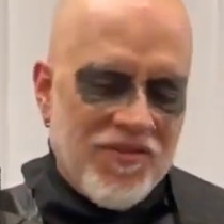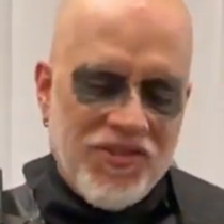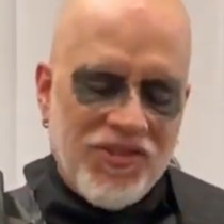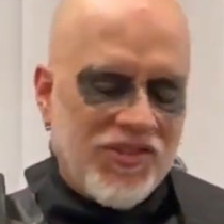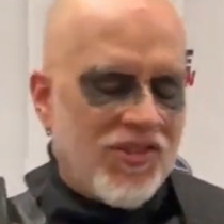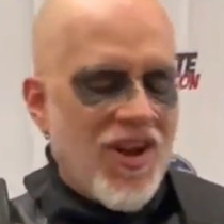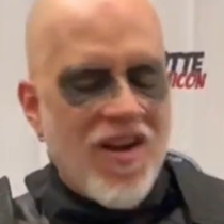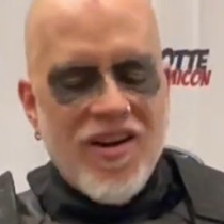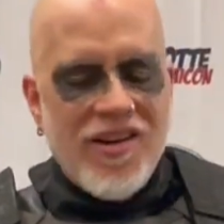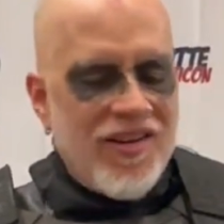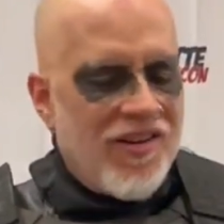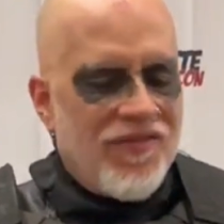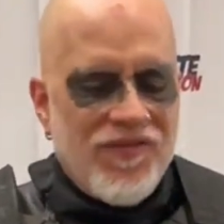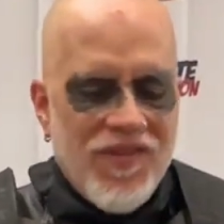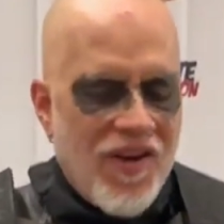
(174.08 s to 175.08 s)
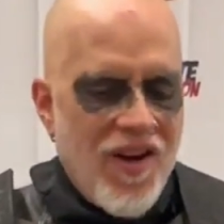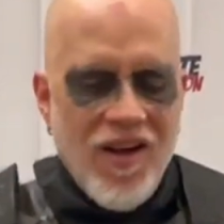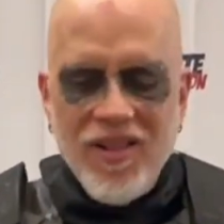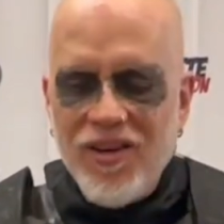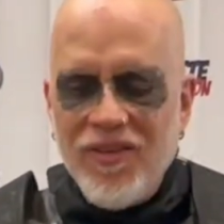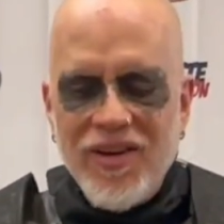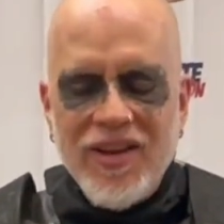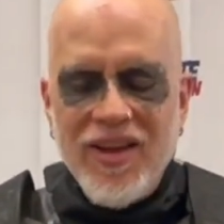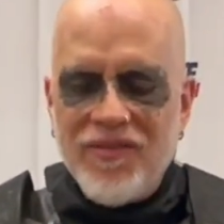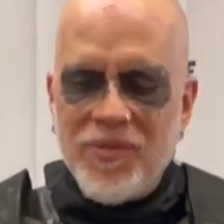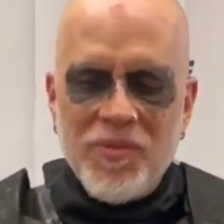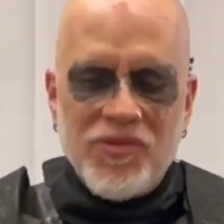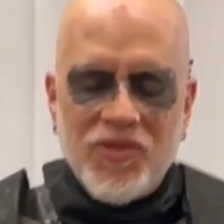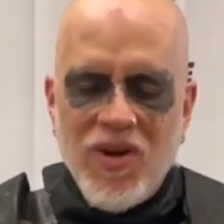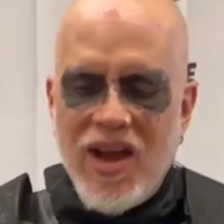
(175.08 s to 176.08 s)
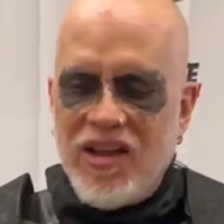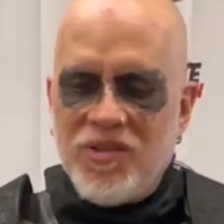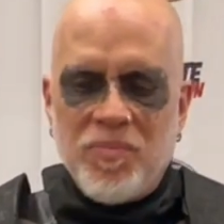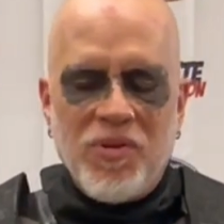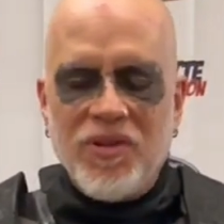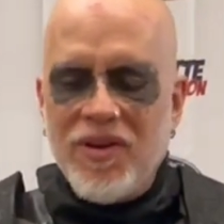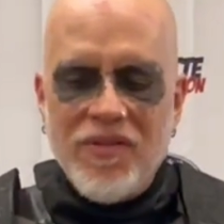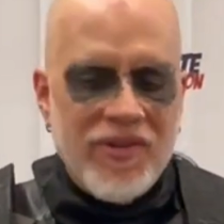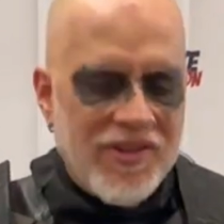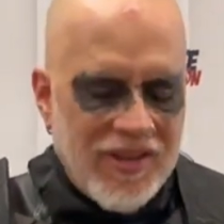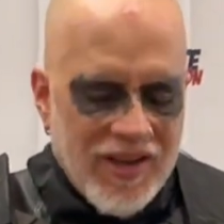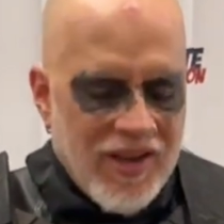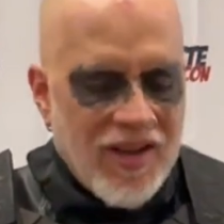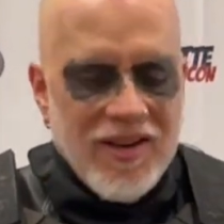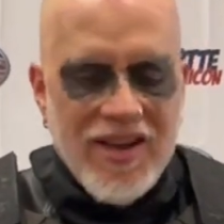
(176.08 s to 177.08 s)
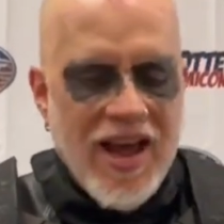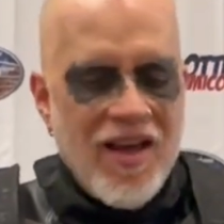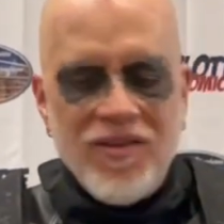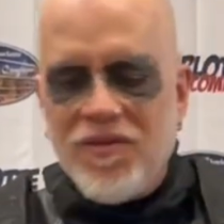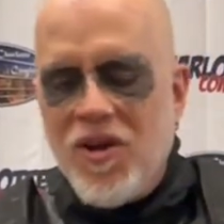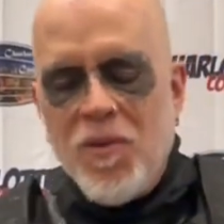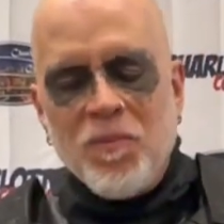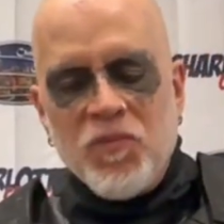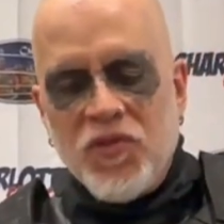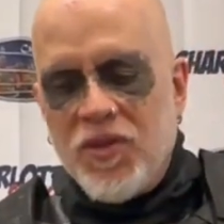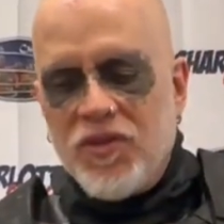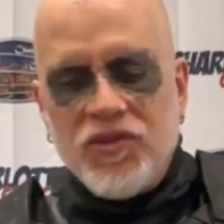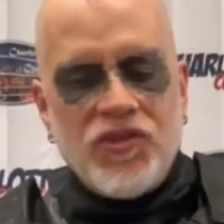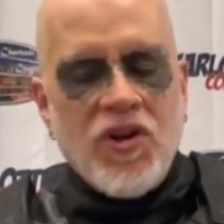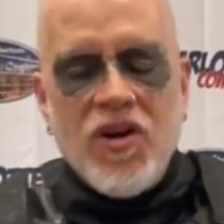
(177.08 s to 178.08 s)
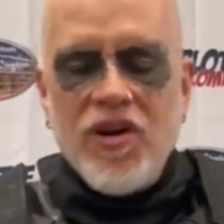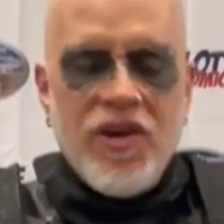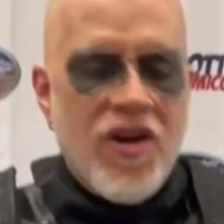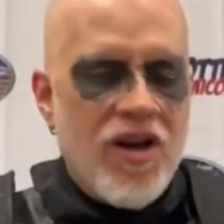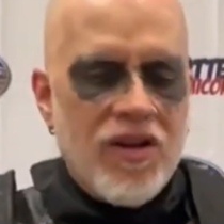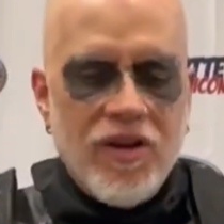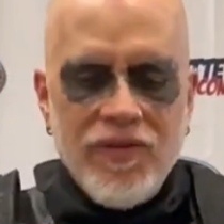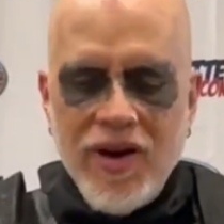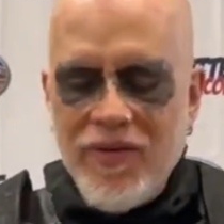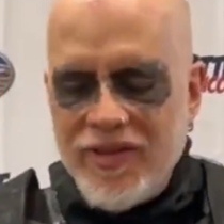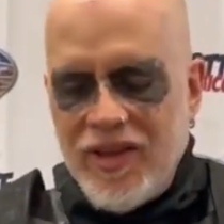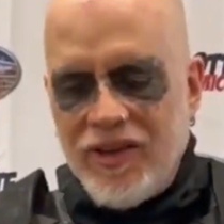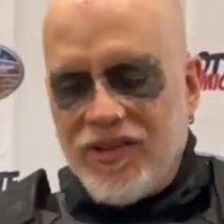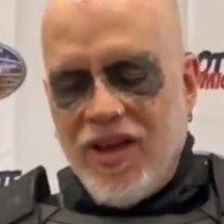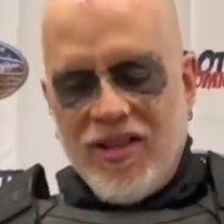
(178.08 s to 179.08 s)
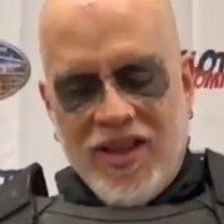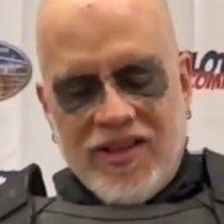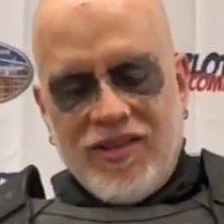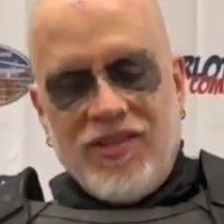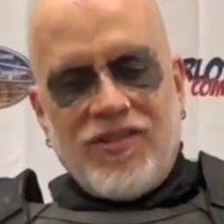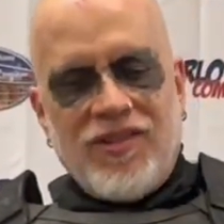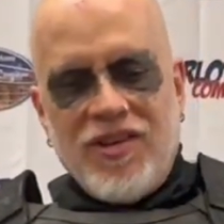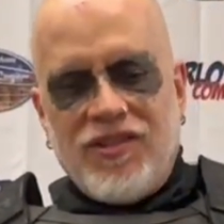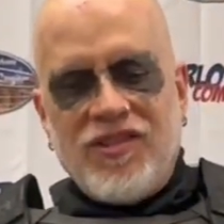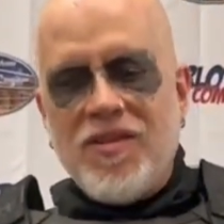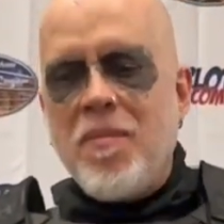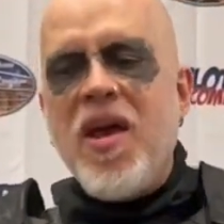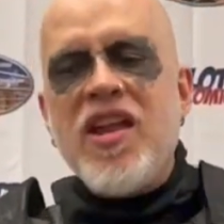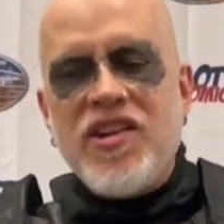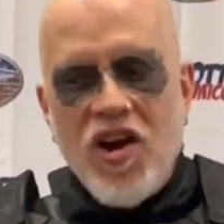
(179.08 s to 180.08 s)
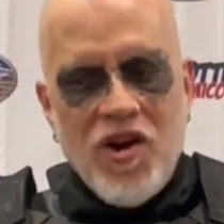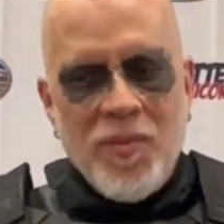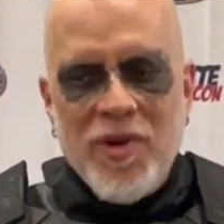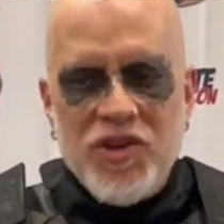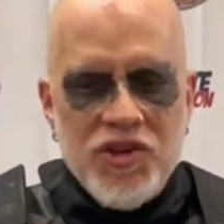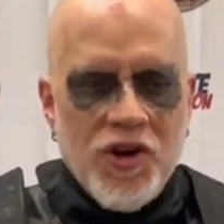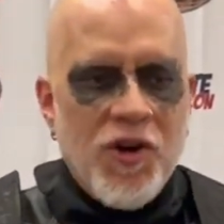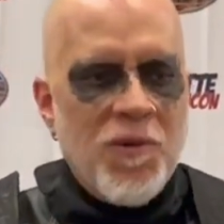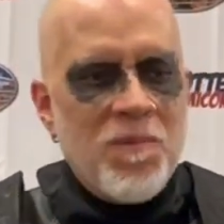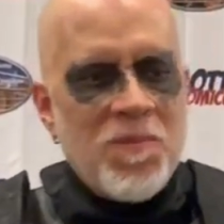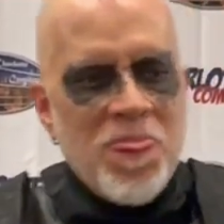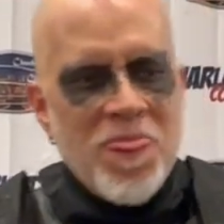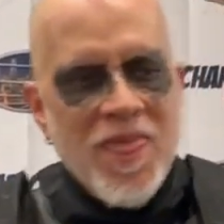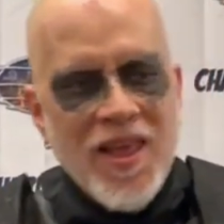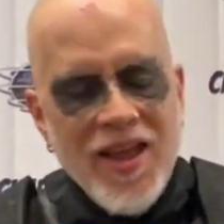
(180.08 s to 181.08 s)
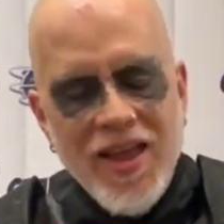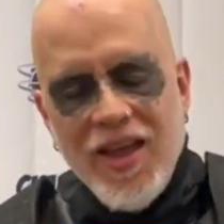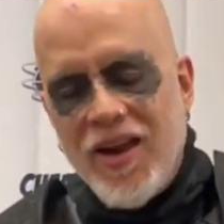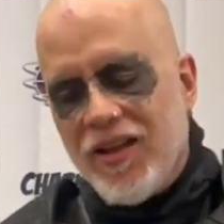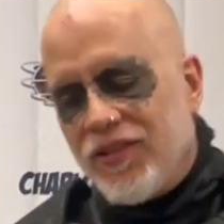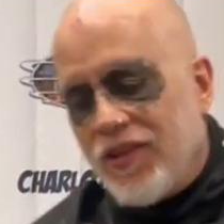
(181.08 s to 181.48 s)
started all over again from scratch. Pulled everything down, started all over. Everything's on like this cement armature, and